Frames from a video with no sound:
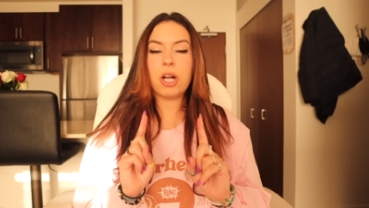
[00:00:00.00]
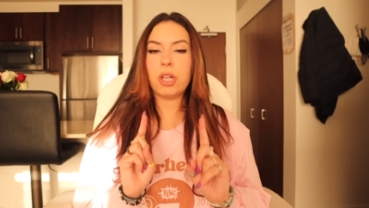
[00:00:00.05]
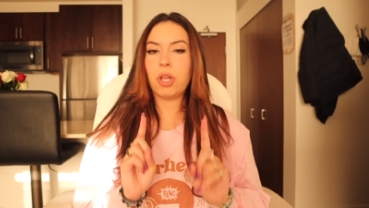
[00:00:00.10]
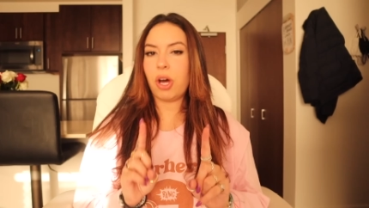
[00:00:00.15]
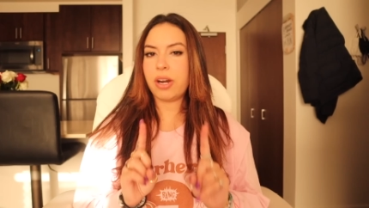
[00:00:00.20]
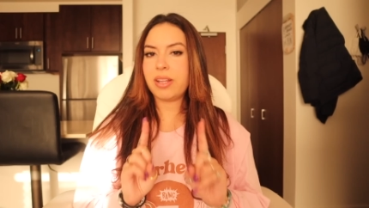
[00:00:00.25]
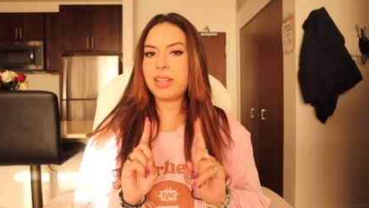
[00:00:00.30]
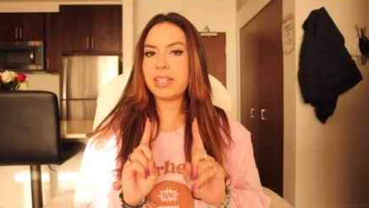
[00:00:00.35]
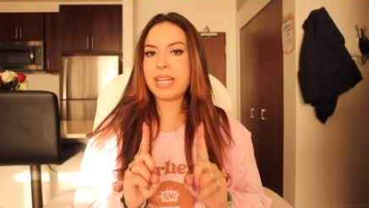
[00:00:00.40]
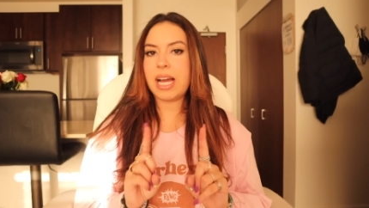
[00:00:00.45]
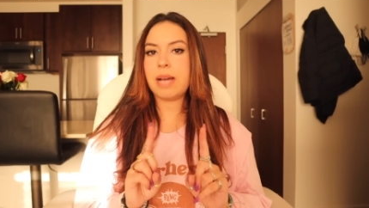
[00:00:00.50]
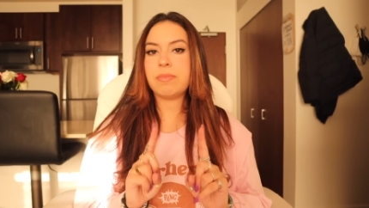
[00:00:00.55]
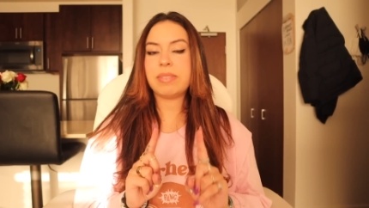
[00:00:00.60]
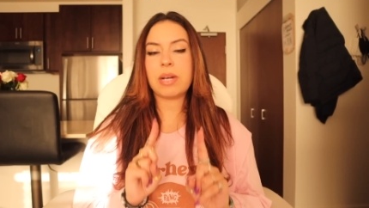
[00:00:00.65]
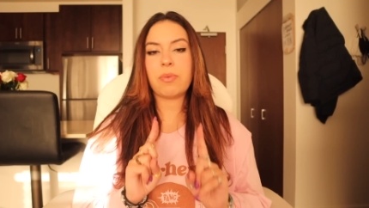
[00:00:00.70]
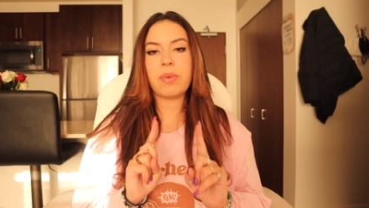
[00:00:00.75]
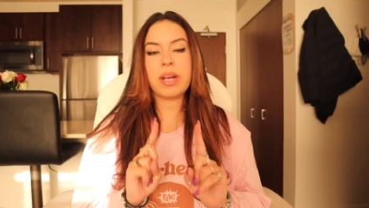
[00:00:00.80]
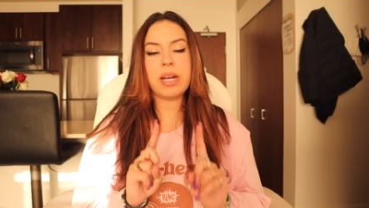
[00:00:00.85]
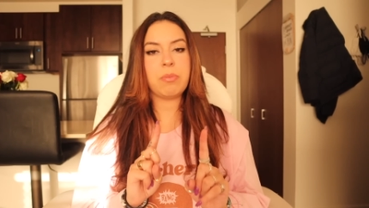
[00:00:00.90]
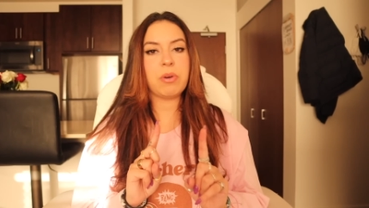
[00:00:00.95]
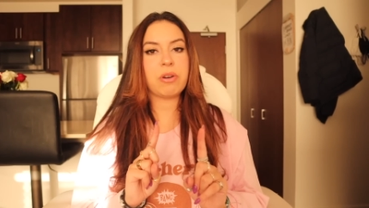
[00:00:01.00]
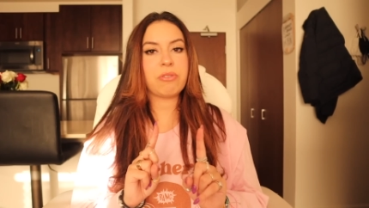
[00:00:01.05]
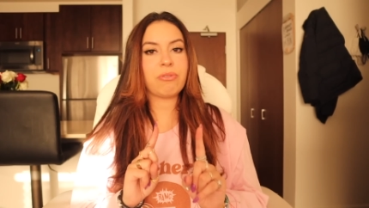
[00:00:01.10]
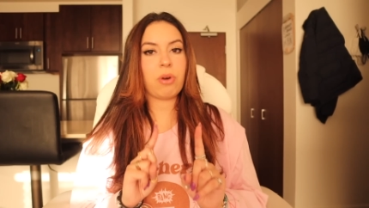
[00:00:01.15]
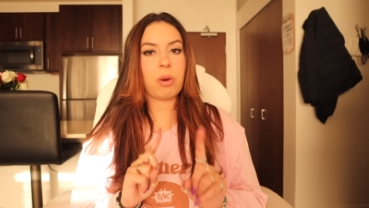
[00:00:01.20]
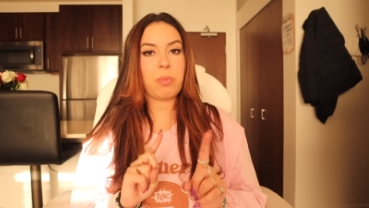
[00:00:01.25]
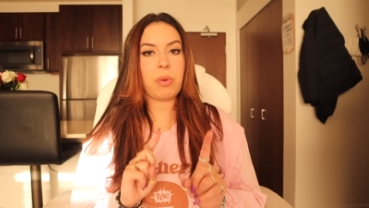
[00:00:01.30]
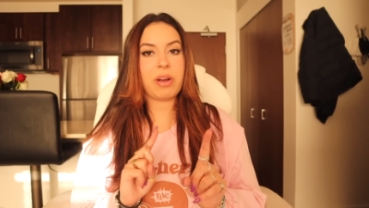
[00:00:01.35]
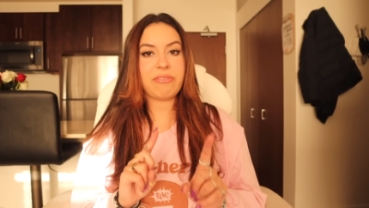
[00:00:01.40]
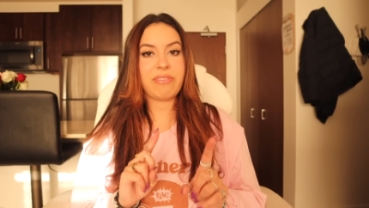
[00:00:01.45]
a lot of the times I read a book
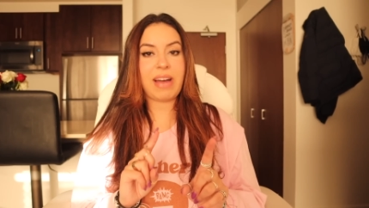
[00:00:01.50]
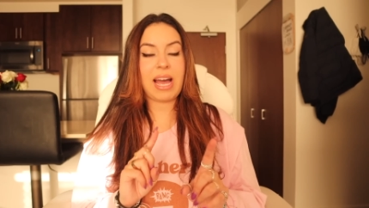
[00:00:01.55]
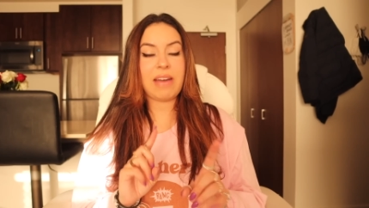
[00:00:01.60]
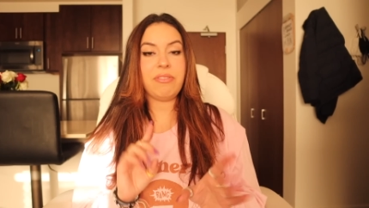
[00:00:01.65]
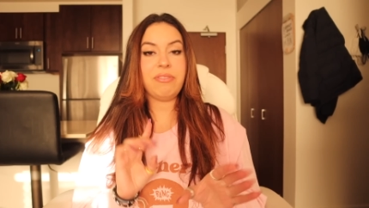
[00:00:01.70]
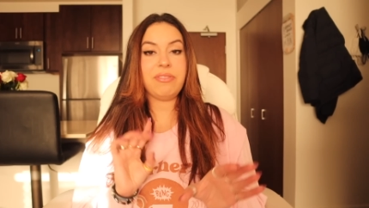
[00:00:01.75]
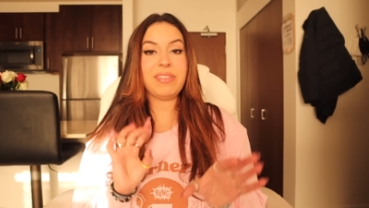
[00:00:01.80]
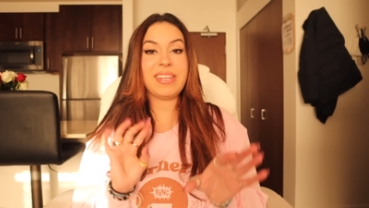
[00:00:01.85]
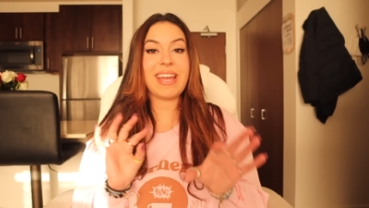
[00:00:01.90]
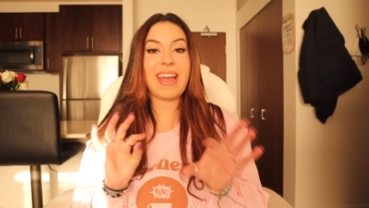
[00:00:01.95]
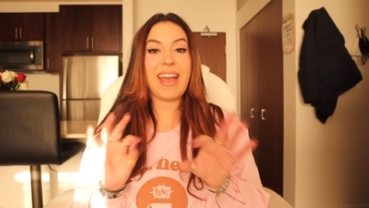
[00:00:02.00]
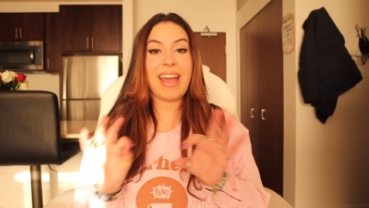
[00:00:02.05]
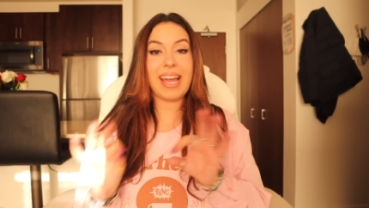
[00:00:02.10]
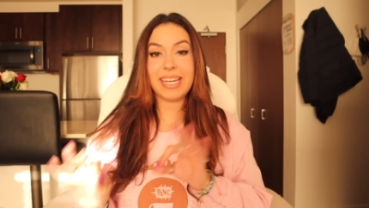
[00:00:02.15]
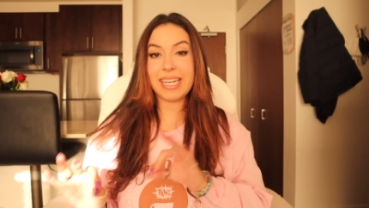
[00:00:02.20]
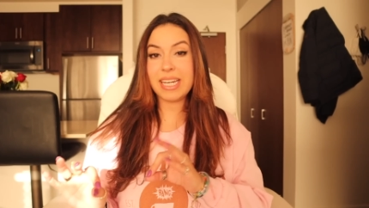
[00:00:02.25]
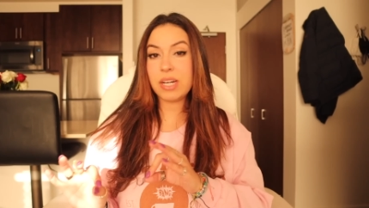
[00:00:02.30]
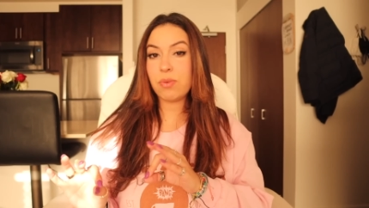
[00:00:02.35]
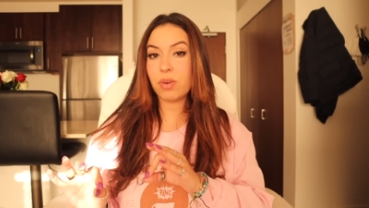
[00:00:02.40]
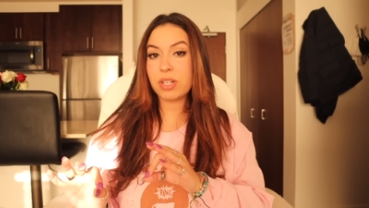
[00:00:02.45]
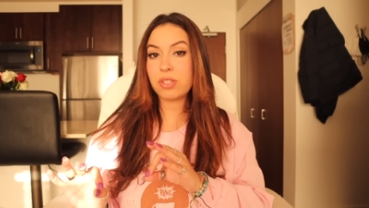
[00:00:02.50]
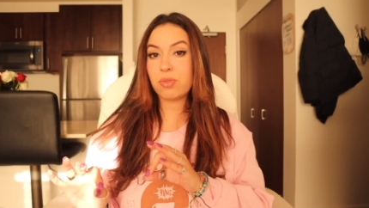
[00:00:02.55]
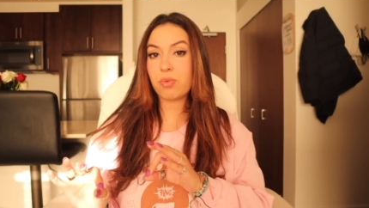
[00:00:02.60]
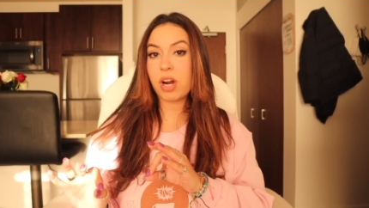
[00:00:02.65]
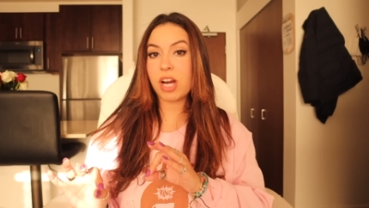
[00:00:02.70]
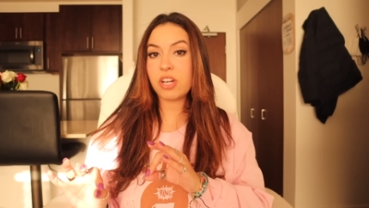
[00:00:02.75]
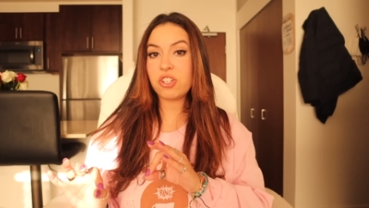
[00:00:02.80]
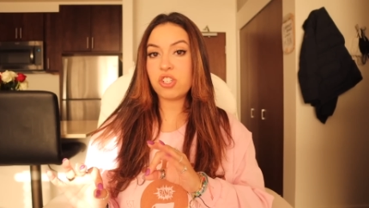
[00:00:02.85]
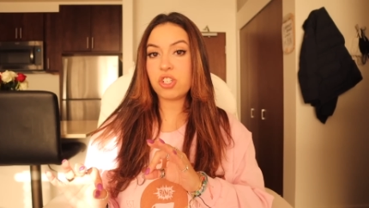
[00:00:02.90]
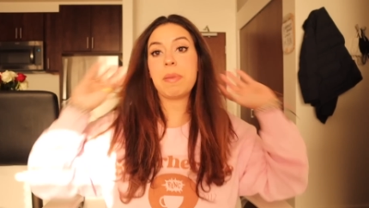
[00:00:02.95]
4.5 if the ending was
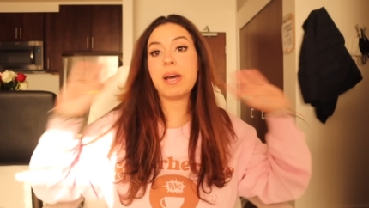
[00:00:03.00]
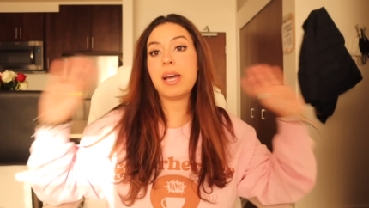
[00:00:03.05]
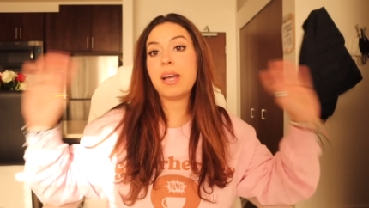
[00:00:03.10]
rushed,